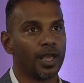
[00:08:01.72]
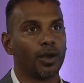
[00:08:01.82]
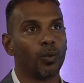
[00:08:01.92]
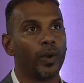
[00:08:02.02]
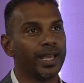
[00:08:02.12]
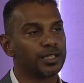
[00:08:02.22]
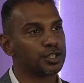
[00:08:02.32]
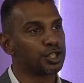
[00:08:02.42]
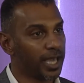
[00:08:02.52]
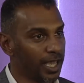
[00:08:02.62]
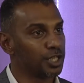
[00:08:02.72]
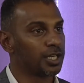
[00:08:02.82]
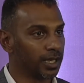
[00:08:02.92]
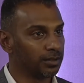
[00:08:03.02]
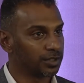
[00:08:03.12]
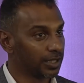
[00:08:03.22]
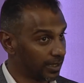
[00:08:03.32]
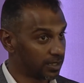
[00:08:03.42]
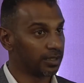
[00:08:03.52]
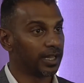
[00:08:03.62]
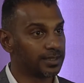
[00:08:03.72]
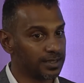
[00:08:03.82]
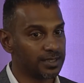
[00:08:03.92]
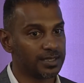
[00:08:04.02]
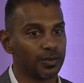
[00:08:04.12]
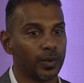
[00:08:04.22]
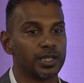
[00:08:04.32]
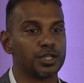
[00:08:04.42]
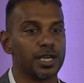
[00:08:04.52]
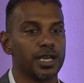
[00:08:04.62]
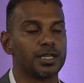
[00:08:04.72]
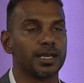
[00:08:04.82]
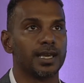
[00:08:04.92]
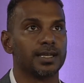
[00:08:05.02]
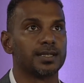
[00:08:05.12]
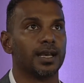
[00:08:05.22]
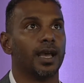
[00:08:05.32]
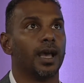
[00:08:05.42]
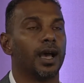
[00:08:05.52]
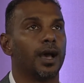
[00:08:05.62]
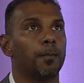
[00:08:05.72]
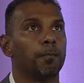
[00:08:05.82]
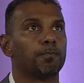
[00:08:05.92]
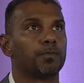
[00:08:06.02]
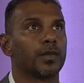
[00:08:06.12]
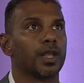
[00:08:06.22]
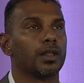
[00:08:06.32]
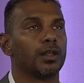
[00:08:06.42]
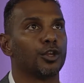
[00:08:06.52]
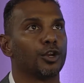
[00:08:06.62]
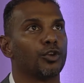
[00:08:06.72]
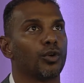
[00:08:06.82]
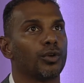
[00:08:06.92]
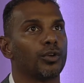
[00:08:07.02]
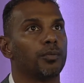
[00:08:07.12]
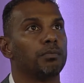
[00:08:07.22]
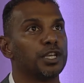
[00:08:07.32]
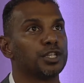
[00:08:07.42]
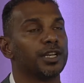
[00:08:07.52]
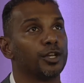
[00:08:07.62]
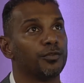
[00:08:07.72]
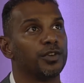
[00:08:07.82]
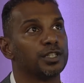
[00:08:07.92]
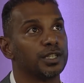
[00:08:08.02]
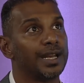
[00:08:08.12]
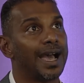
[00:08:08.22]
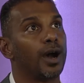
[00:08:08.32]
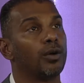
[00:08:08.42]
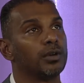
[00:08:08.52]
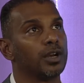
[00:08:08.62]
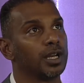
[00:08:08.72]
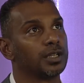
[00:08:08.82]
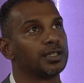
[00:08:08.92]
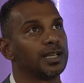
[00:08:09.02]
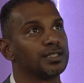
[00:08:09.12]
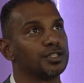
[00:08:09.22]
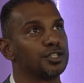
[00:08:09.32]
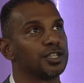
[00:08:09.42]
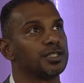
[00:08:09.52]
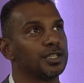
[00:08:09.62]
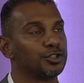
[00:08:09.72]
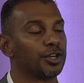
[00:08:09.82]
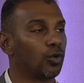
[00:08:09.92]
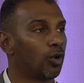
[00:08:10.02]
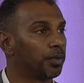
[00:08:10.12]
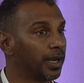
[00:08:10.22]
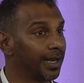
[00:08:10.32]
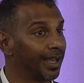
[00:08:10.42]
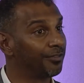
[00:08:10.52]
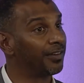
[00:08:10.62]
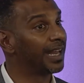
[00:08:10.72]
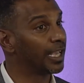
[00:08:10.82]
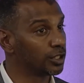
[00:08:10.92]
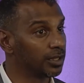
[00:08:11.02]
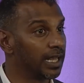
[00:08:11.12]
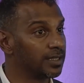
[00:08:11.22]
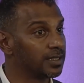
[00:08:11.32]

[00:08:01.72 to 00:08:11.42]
Where it's changing, so that still exists, and where it's changing is, your mission and your vision now doesn't just need to incorporate a financial lens.